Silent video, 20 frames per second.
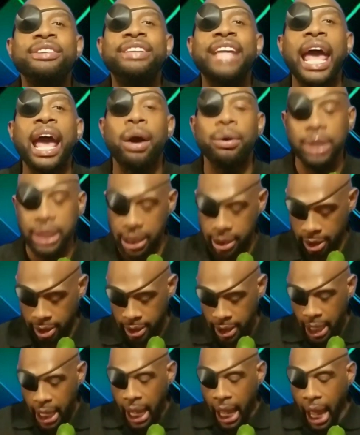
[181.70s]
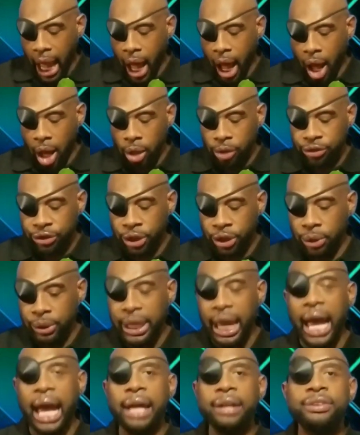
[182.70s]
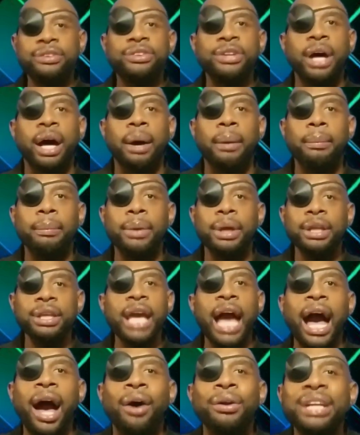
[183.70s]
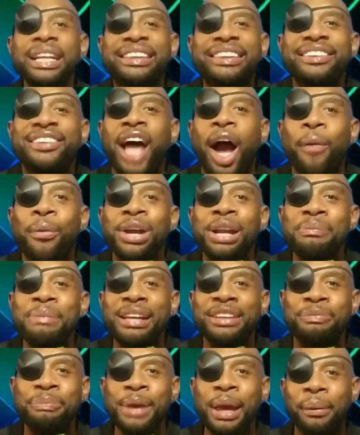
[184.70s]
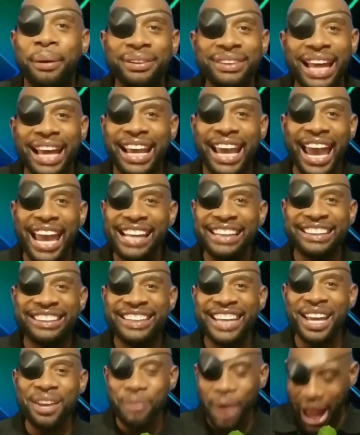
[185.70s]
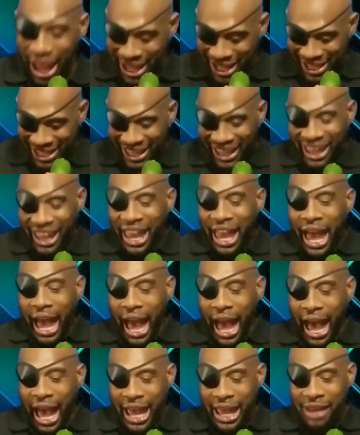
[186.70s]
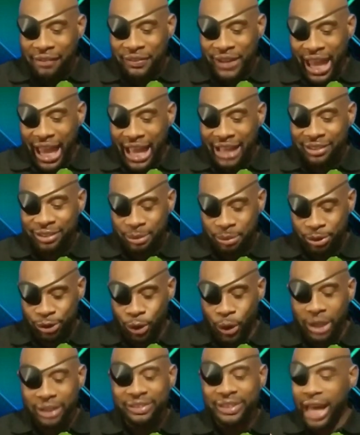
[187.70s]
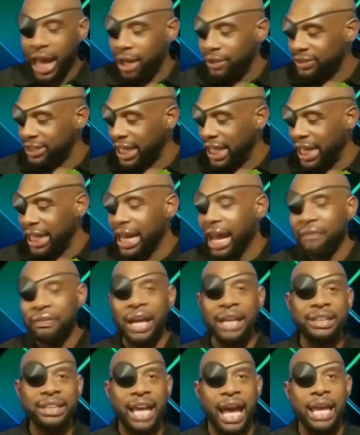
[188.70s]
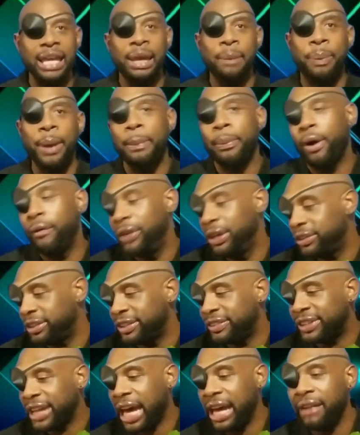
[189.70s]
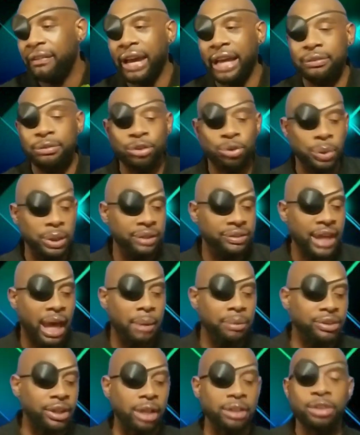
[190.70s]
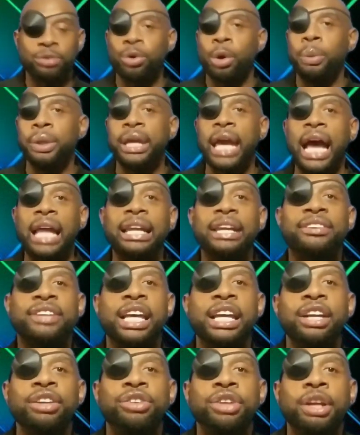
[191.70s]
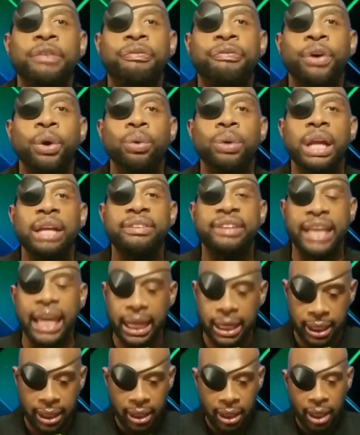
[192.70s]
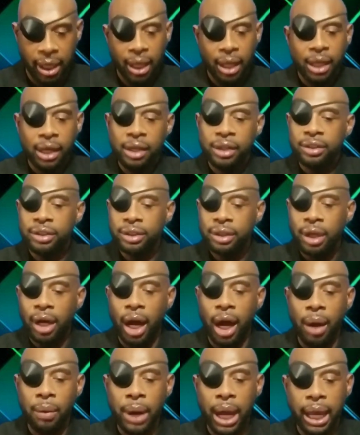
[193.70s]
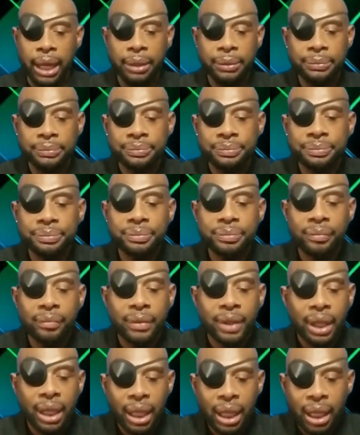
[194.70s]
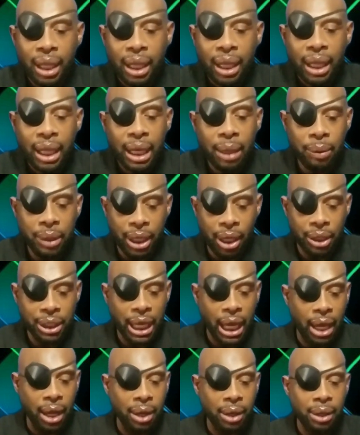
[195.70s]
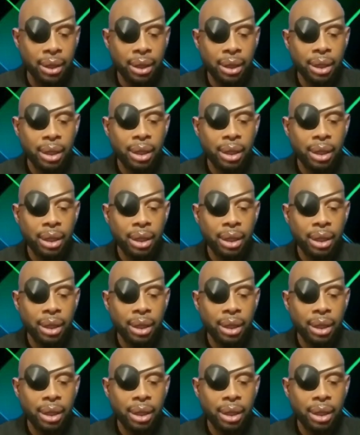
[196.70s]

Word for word: is down here. I also got some, y'all, this is already messing me up because I can't see right. I have got some soy sauce and I've got the cayenne pepper over here to the side. I've got some sweet and sour sauce. That's what we got. Let's get into the food. Let's get it. All right. Here we go, y'all.